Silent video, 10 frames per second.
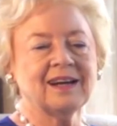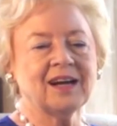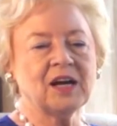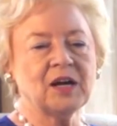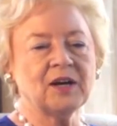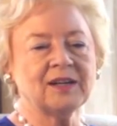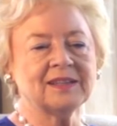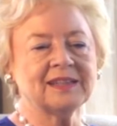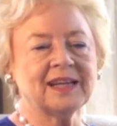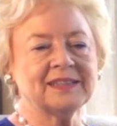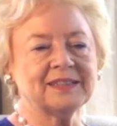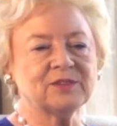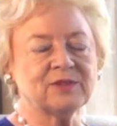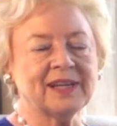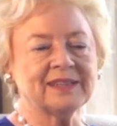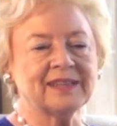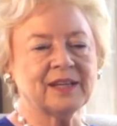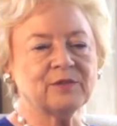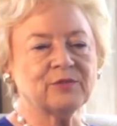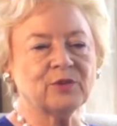I did the right
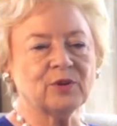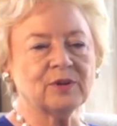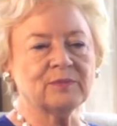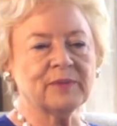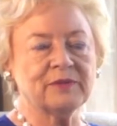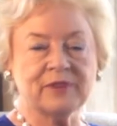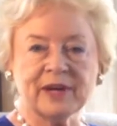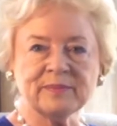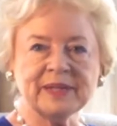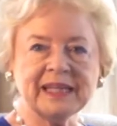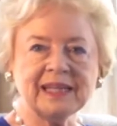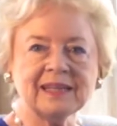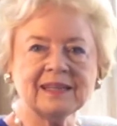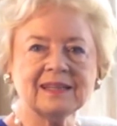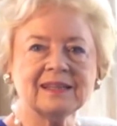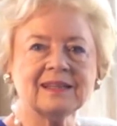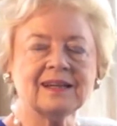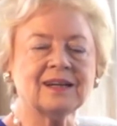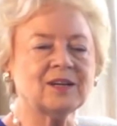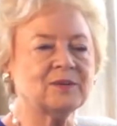thing for my family.
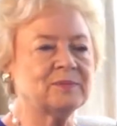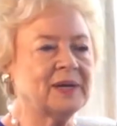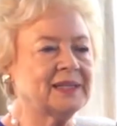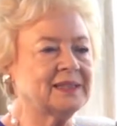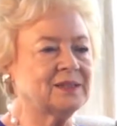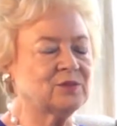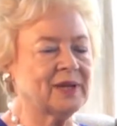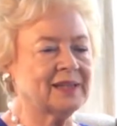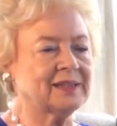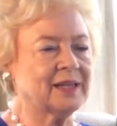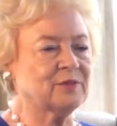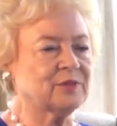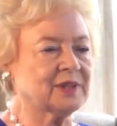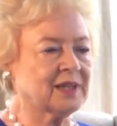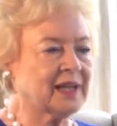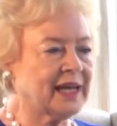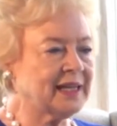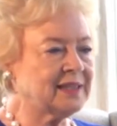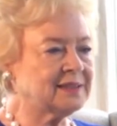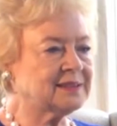I did the right thing for the
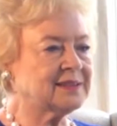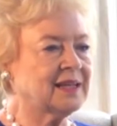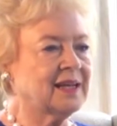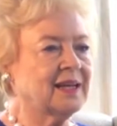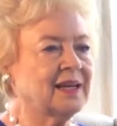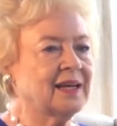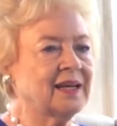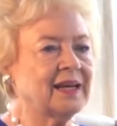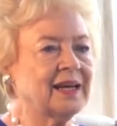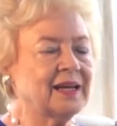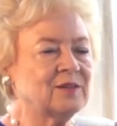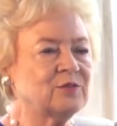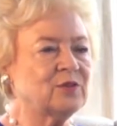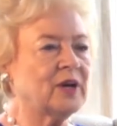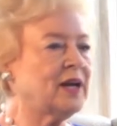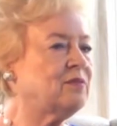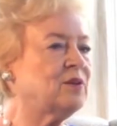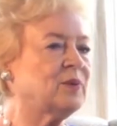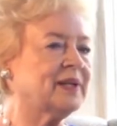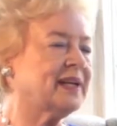clients and for
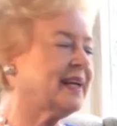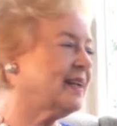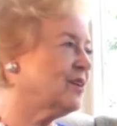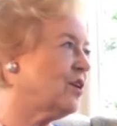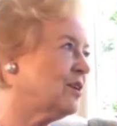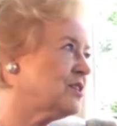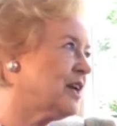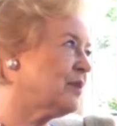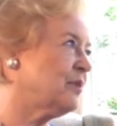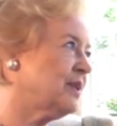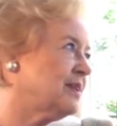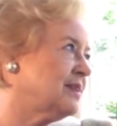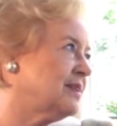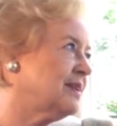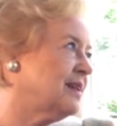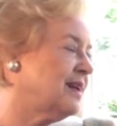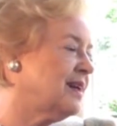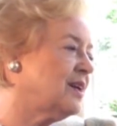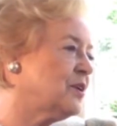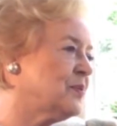everyone I get in contact with.
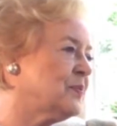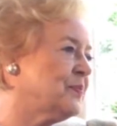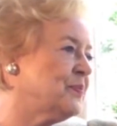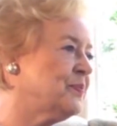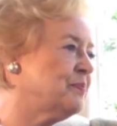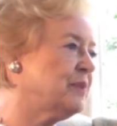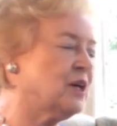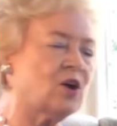Be